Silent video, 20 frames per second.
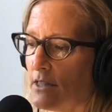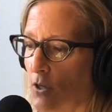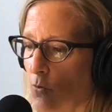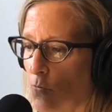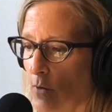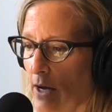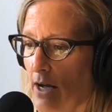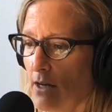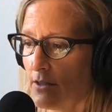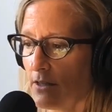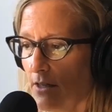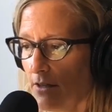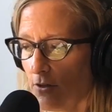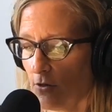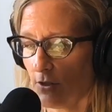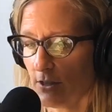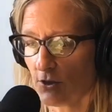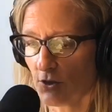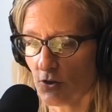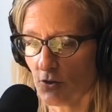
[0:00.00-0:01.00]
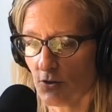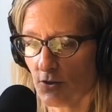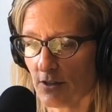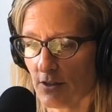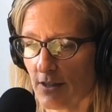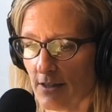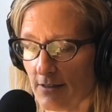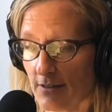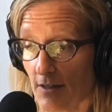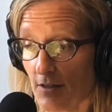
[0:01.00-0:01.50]
around other issues.
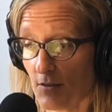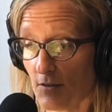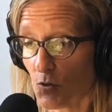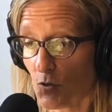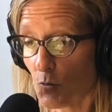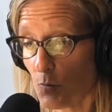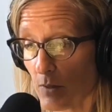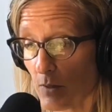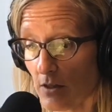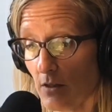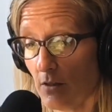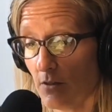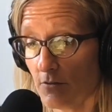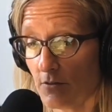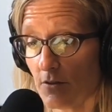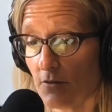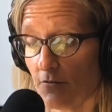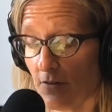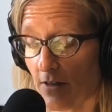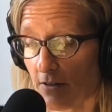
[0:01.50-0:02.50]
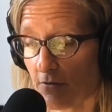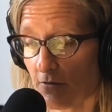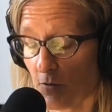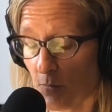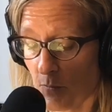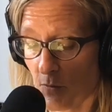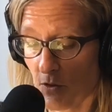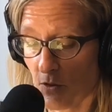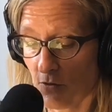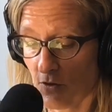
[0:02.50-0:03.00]
This spillover effect
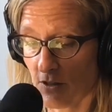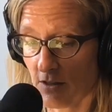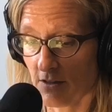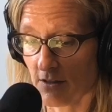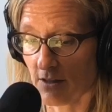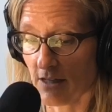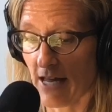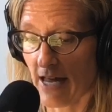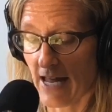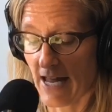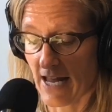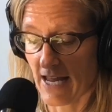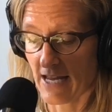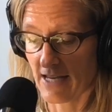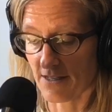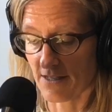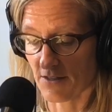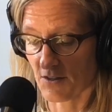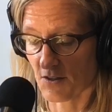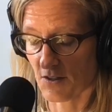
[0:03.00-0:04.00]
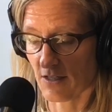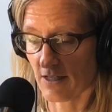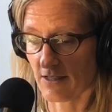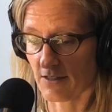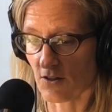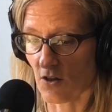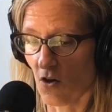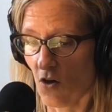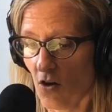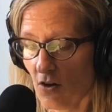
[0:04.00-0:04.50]
from unions
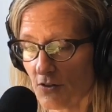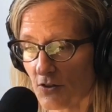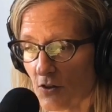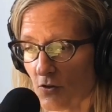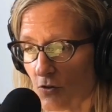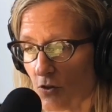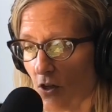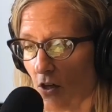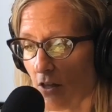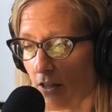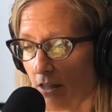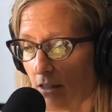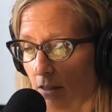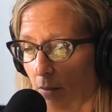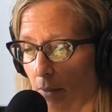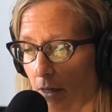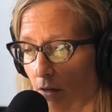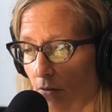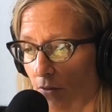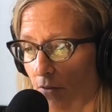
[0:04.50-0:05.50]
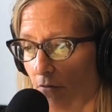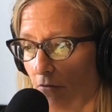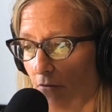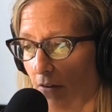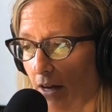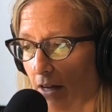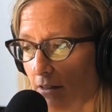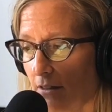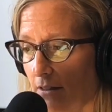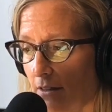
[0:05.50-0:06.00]
is also talking about the
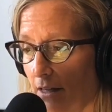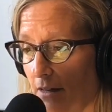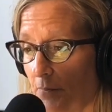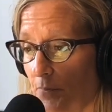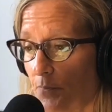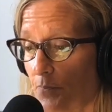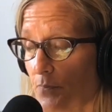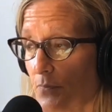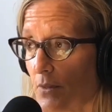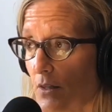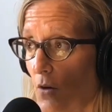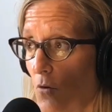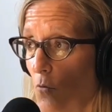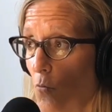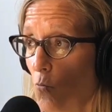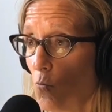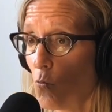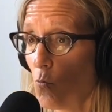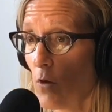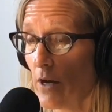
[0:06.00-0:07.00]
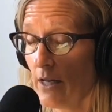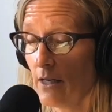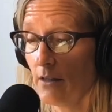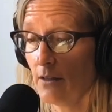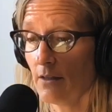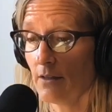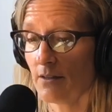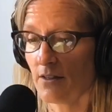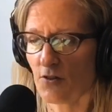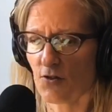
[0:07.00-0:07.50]
fact that
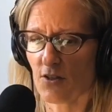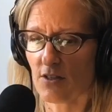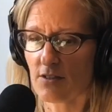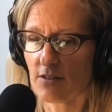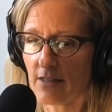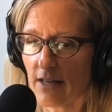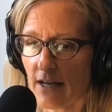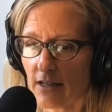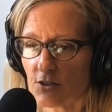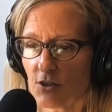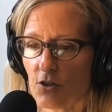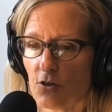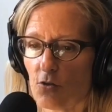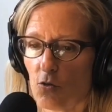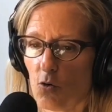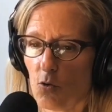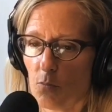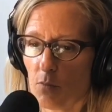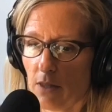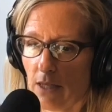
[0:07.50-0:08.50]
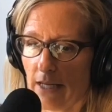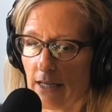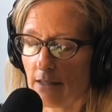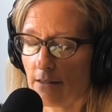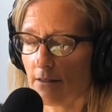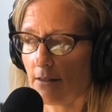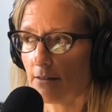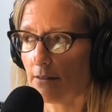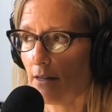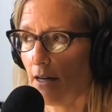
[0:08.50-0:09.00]
when there's a sector or a
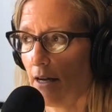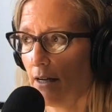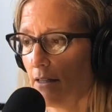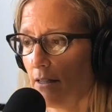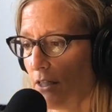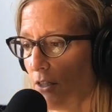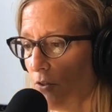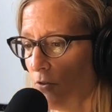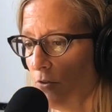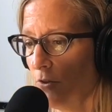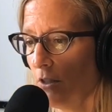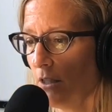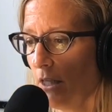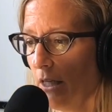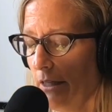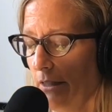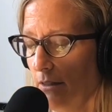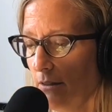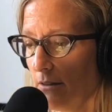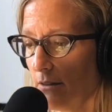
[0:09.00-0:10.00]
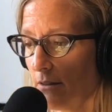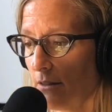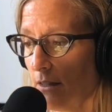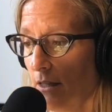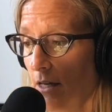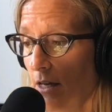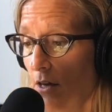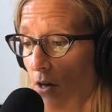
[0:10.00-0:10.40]
place that's highly unionized,